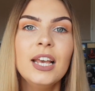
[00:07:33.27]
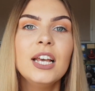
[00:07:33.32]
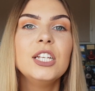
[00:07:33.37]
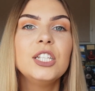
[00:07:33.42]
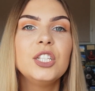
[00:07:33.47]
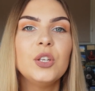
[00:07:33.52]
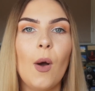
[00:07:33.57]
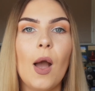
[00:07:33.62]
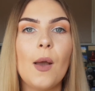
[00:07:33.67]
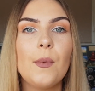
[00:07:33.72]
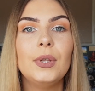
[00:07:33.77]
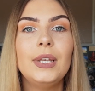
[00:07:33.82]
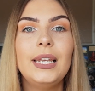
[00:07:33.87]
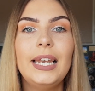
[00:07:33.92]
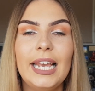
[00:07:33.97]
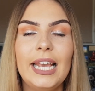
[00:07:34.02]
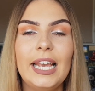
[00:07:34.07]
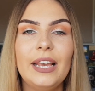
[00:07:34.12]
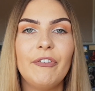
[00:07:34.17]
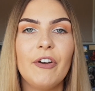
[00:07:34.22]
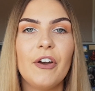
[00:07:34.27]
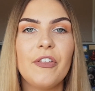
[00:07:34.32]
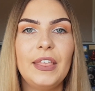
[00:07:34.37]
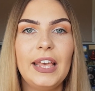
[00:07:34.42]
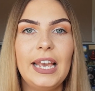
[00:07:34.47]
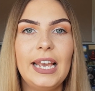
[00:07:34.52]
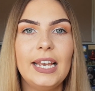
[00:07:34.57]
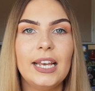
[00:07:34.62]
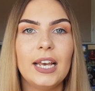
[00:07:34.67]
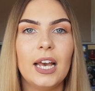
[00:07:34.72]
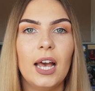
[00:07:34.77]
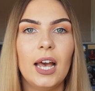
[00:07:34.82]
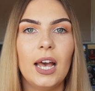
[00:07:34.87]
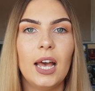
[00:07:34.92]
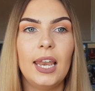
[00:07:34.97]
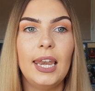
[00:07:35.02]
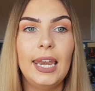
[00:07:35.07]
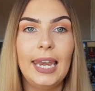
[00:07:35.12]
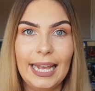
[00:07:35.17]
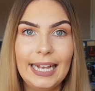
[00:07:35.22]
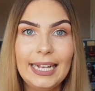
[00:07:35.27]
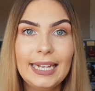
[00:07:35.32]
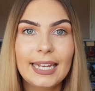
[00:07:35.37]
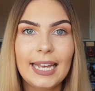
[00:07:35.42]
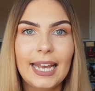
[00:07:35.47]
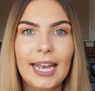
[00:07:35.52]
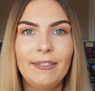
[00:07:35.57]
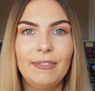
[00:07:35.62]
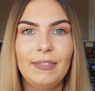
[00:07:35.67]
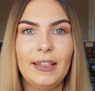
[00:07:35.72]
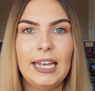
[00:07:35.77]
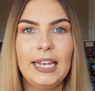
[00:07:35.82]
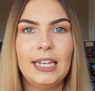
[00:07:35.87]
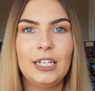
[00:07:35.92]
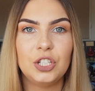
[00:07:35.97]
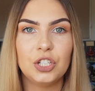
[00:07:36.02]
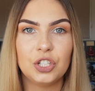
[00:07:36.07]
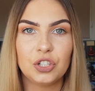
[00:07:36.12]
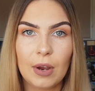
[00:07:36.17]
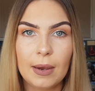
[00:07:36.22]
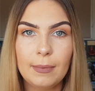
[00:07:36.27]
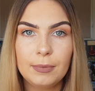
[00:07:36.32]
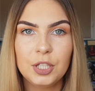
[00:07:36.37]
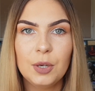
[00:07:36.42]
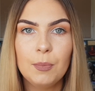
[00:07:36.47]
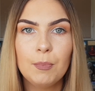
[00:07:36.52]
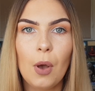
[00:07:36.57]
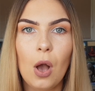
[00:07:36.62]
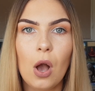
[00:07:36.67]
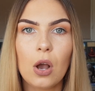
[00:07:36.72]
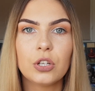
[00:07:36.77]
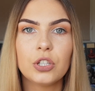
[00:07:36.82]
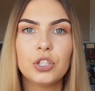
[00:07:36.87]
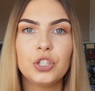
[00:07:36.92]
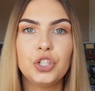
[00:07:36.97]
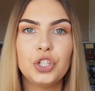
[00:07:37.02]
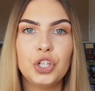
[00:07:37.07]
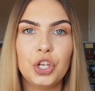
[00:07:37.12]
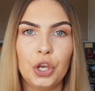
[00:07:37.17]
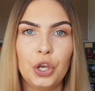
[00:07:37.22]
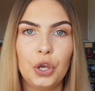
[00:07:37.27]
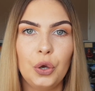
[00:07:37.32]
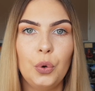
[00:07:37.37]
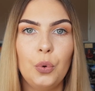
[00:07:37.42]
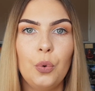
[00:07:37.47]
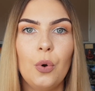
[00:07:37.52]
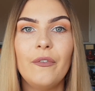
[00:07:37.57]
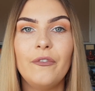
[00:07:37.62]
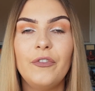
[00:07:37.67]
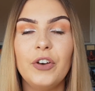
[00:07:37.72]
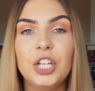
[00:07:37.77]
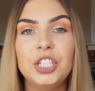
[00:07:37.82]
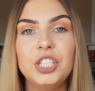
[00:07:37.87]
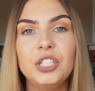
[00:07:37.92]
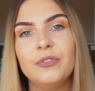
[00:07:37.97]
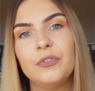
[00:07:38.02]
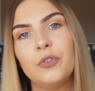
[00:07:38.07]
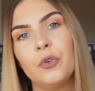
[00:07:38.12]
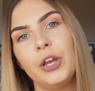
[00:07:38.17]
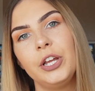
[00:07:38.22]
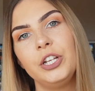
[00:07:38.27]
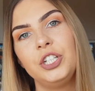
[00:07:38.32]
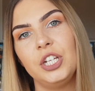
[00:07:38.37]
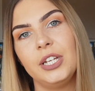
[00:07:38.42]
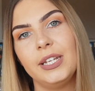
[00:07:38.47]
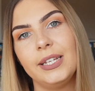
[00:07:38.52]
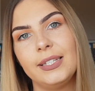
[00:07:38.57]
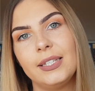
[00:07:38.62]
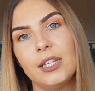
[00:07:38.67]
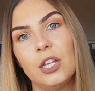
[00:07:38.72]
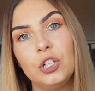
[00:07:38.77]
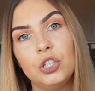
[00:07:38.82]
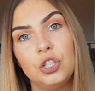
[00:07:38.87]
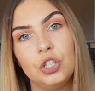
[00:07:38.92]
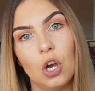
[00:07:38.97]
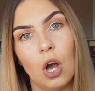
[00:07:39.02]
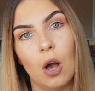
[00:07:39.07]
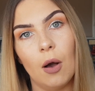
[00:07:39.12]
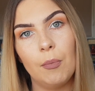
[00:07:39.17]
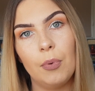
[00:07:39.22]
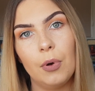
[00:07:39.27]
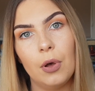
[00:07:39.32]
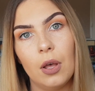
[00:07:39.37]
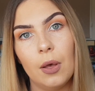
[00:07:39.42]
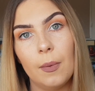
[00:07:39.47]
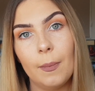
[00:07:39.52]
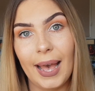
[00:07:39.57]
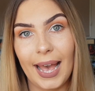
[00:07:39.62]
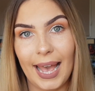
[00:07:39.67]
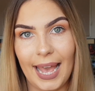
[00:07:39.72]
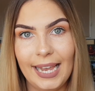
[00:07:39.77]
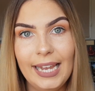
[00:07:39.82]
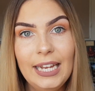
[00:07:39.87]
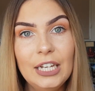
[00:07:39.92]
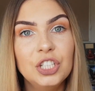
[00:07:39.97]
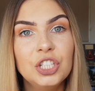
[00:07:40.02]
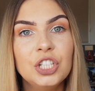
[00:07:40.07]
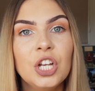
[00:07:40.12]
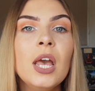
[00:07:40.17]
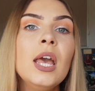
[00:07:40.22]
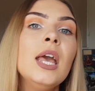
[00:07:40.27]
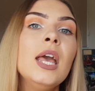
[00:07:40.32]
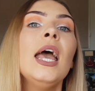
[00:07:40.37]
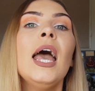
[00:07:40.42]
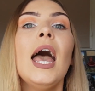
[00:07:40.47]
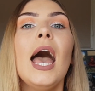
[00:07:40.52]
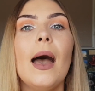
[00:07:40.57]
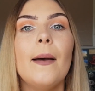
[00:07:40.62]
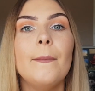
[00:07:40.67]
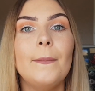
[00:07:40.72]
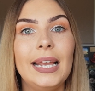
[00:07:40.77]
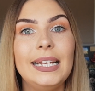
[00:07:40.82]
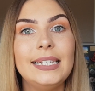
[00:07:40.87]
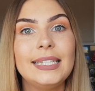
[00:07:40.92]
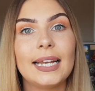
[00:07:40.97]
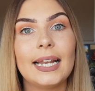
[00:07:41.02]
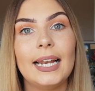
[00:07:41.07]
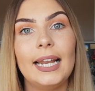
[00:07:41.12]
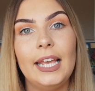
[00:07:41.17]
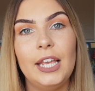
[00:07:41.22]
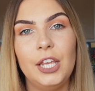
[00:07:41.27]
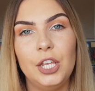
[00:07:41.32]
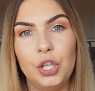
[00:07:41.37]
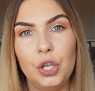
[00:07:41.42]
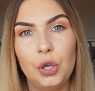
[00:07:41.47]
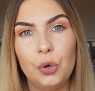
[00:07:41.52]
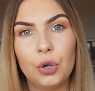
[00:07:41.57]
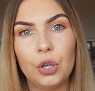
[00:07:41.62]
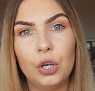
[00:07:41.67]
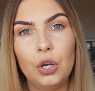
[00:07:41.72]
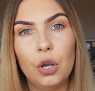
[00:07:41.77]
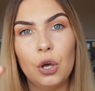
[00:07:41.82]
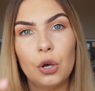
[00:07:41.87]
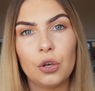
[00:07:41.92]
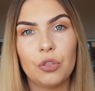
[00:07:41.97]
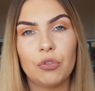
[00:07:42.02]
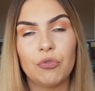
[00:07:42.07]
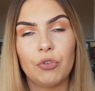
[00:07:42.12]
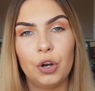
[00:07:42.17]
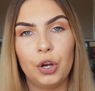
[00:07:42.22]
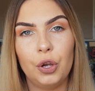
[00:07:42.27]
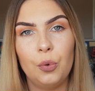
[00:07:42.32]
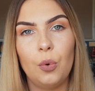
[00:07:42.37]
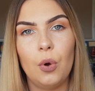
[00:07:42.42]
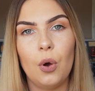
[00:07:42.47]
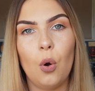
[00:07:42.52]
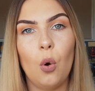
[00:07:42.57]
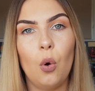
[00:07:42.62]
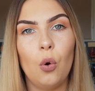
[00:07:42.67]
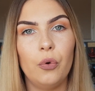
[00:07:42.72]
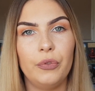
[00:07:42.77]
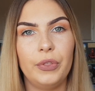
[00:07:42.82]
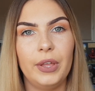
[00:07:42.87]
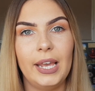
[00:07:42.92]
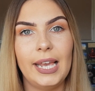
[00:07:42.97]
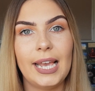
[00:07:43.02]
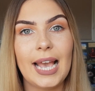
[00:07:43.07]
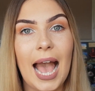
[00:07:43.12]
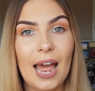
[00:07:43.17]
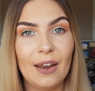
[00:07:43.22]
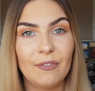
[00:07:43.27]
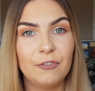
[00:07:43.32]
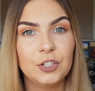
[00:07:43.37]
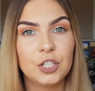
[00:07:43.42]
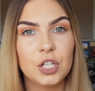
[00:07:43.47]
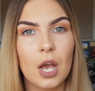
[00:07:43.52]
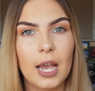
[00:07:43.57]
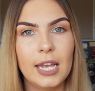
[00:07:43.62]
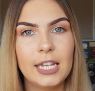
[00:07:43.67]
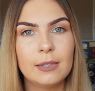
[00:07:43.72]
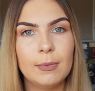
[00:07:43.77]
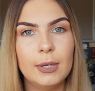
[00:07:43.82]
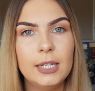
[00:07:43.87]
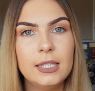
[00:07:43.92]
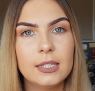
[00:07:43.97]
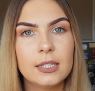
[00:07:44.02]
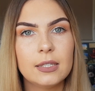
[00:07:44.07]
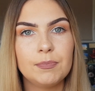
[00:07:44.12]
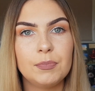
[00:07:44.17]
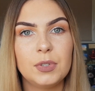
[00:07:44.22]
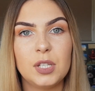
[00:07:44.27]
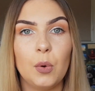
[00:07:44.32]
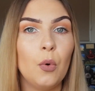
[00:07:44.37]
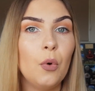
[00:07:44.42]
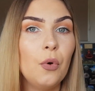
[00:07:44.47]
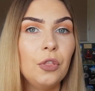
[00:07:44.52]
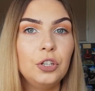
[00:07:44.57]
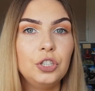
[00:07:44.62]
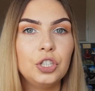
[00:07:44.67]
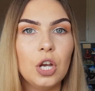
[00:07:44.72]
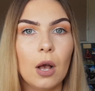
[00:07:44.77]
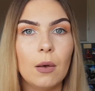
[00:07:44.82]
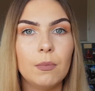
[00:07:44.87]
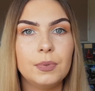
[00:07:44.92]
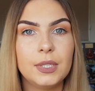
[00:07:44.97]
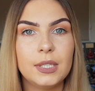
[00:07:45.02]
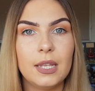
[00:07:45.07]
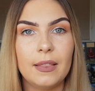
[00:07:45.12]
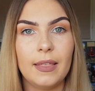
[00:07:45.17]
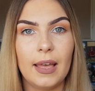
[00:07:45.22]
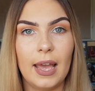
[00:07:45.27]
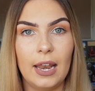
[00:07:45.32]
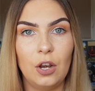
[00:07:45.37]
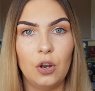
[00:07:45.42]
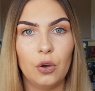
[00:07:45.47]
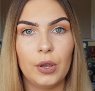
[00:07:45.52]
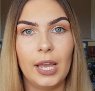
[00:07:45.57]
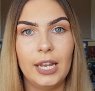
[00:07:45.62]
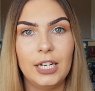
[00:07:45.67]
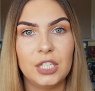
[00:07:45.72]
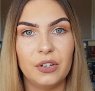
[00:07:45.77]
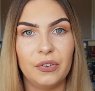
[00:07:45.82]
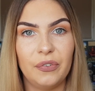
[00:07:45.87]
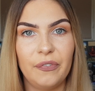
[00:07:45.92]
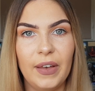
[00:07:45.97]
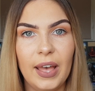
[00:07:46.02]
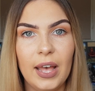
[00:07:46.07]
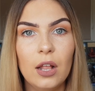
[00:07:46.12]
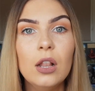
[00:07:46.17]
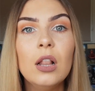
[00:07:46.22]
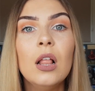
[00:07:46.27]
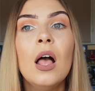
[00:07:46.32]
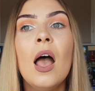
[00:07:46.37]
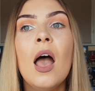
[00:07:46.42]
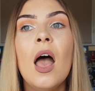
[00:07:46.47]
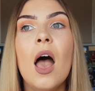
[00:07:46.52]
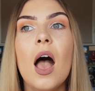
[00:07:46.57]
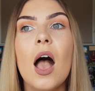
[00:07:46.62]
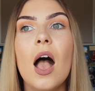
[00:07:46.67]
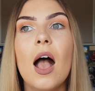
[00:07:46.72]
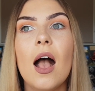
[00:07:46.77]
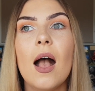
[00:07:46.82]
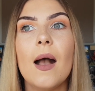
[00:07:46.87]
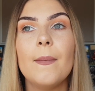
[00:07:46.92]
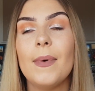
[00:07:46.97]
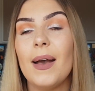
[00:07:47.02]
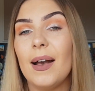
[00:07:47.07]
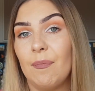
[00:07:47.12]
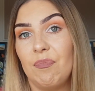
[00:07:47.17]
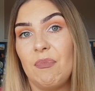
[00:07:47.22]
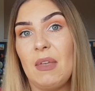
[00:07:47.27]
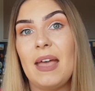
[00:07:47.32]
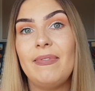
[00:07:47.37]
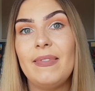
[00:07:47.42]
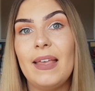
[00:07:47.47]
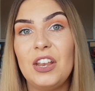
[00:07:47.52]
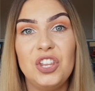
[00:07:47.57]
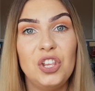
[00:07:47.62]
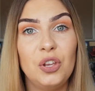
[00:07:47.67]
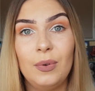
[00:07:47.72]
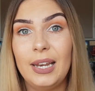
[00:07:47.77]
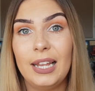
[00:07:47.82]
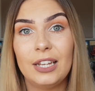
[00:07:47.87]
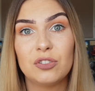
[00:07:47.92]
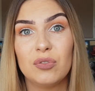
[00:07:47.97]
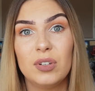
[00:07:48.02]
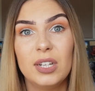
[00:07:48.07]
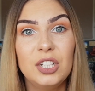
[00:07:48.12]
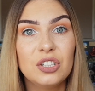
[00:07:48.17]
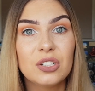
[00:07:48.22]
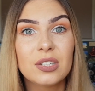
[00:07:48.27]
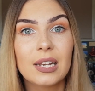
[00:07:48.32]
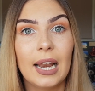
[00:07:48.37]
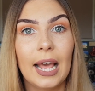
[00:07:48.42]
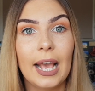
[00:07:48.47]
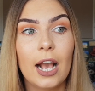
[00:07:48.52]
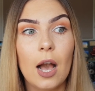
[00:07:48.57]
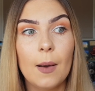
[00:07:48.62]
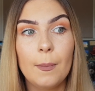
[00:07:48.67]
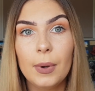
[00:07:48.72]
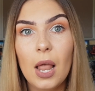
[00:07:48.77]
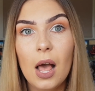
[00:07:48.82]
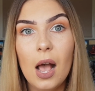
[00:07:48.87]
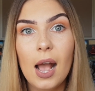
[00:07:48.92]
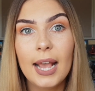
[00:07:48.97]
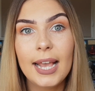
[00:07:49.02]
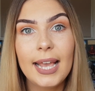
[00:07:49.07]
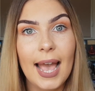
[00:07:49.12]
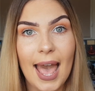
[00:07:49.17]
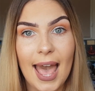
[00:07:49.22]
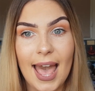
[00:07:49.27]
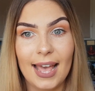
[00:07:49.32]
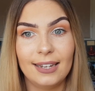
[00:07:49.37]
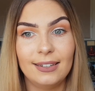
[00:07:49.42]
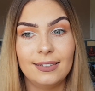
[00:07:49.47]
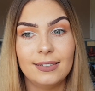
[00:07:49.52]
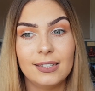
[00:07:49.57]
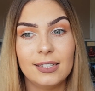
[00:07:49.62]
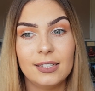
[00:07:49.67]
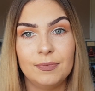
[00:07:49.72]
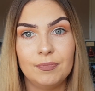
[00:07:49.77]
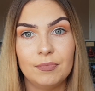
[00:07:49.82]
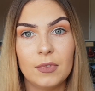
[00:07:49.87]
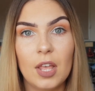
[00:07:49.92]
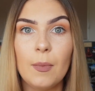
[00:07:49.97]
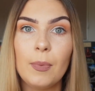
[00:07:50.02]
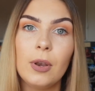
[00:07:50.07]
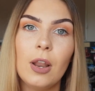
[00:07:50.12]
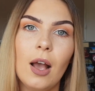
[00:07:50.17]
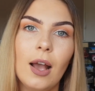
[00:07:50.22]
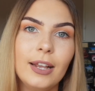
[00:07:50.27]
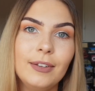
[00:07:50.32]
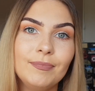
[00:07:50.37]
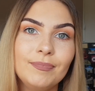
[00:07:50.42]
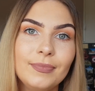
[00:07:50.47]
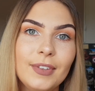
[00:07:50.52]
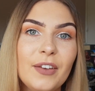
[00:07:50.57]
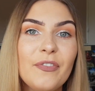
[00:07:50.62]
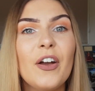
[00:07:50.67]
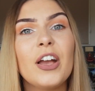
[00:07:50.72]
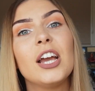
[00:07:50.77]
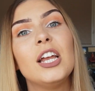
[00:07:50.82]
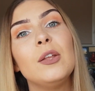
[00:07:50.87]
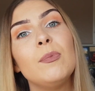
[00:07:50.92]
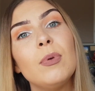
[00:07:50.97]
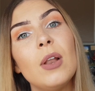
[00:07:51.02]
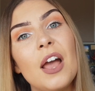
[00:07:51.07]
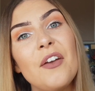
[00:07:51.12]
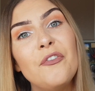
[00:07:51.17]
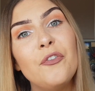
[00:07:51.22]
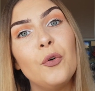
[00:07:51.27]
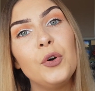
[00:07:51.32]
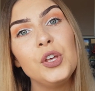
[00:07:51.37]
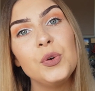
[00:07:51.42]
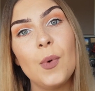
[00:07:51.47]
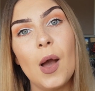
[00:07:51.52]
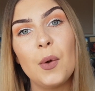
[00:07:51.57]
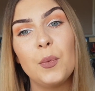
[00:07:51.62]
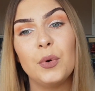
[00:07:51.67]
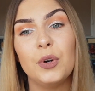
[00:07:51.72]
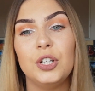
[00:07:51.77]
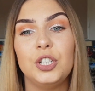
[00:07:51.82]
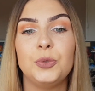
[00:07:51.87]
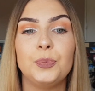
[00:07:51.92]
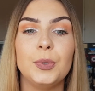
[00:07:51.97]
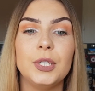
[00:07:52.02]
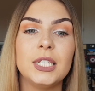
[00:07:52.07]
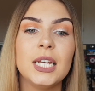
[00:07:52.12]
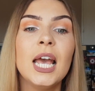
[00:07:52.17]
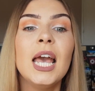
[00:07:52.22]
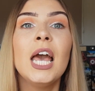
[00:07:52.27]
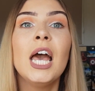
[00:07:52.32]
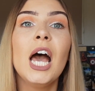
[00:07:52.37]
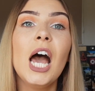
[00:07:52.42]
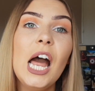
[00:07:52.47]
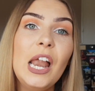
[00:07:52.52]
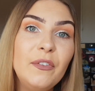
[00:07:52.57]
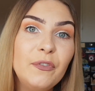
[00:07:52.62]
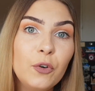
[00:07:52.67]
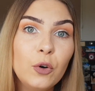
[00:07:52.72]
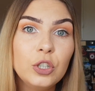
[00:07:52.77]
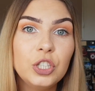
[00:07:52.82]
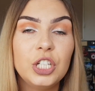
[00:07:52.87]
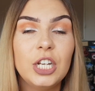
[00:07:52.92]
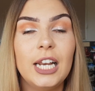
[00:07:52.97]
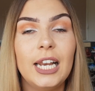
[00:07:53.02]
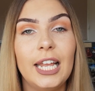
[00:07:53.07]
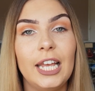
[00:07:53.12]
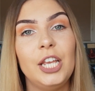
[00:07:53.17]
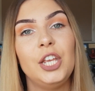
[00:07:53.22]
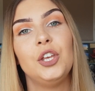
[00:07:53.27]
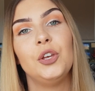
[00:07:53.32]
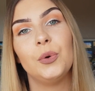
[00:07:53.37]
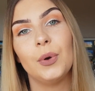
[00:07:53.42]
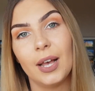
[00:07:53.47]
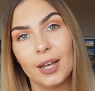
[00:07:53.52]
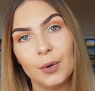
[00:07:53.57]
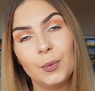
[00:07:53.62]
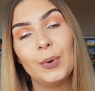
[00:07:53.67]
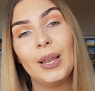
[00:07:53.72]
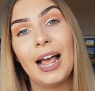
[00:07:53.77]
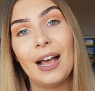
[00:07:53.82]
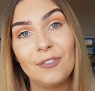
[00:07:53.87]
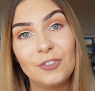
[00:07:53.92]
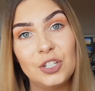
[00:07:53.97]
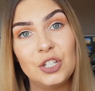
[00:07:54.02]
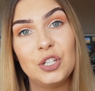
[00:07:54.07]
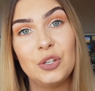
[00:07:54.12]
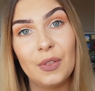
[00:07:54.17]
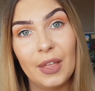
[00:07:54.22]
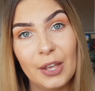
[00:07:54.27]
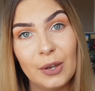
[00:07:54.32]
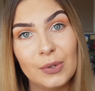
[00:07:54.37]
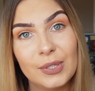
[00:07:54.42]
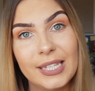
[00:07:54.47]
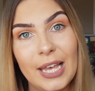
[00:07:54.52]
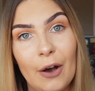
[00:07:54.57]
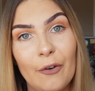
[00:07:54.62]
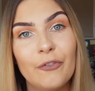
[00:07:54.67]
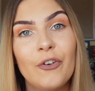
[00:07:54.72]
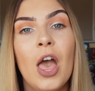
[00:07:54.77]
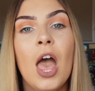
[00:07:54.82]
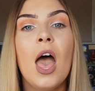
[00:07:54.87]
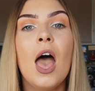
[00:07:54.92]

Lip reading: So I will leave the link in the description box to Virgin Voyages job page, and basically you can look through all the advertisements, so all the jobs that they're looking to fill, and then you literally just click apply and apply. If I could apply for you, I would, but unfortunately you will have to do that yourself.